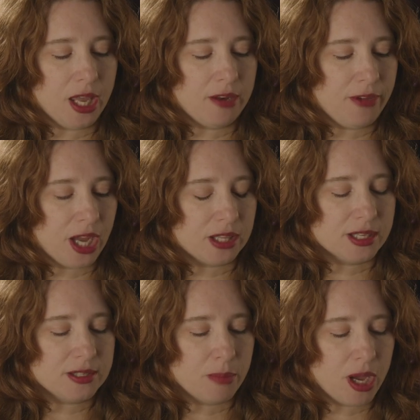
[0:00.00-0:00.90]
and in fact
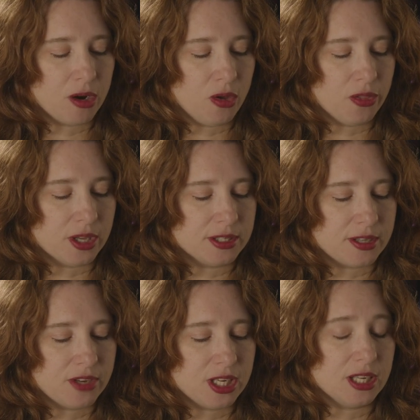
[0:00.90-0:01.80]
this model, the
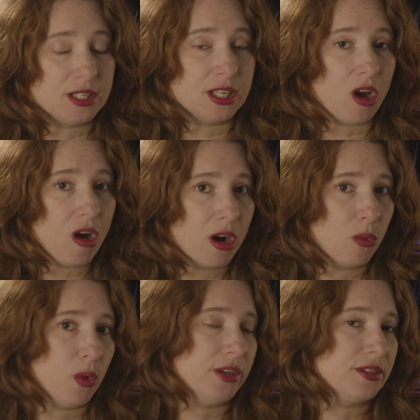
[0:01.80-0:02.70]

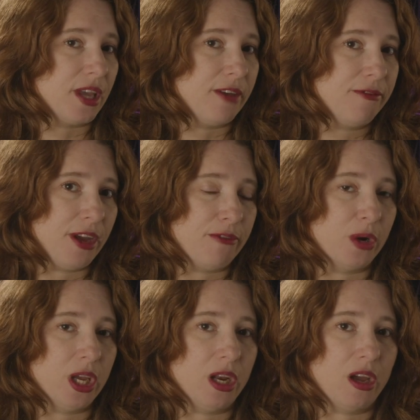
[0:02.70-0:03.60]
70DR, was a
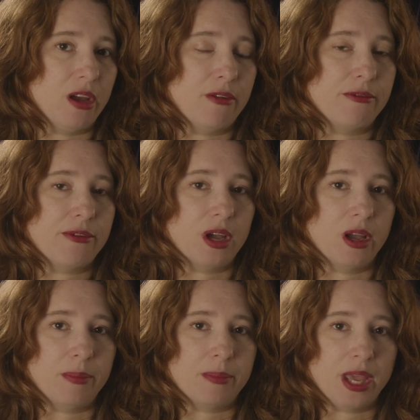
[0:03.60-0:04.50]
favorite of
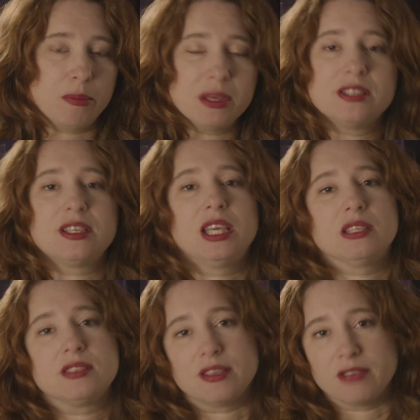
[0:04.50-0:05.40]
NBC
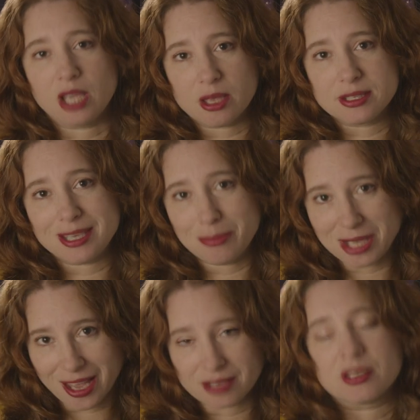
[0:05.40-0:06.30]
and
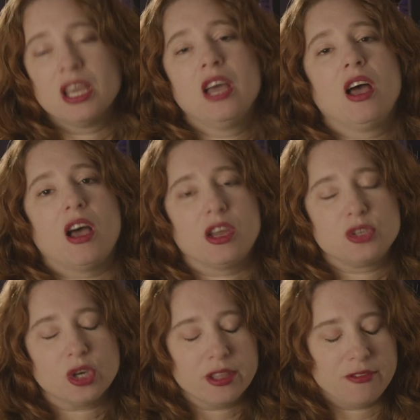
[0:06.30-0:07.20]
CBS
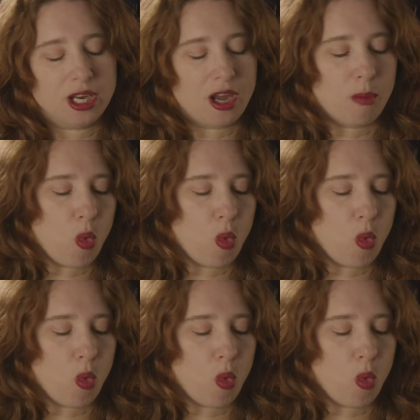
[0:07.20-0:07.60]
during the Vietnam